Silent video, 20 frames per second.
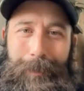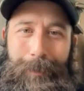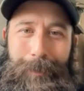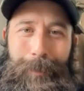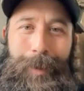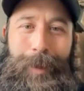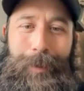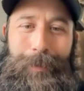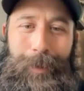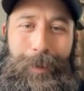
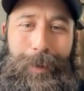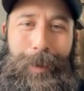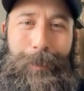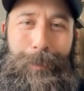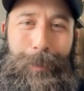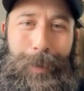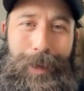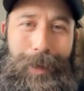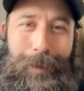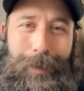but if you can
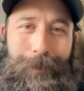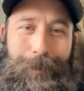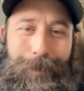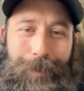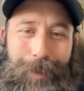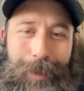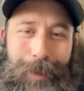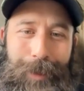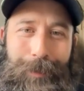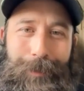break them
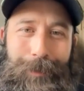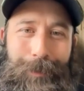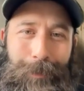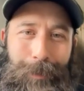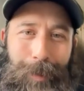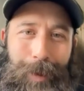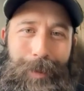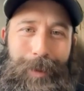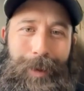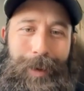free of
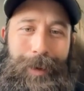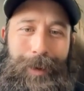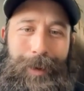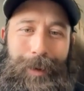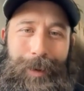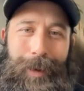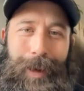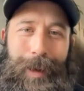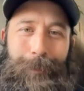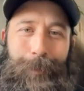what they
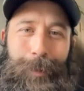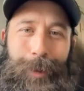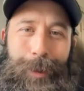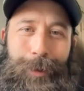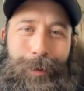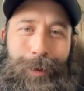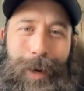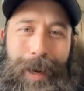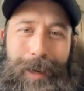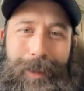and
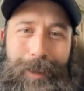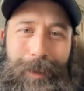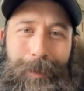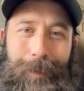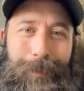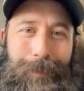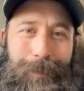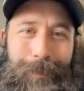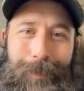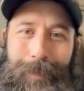redirect
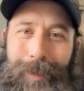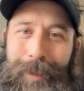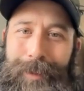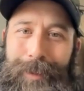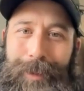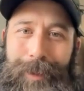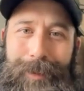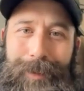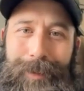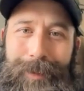them, they're
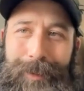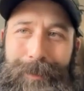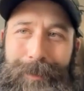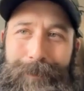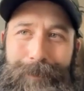just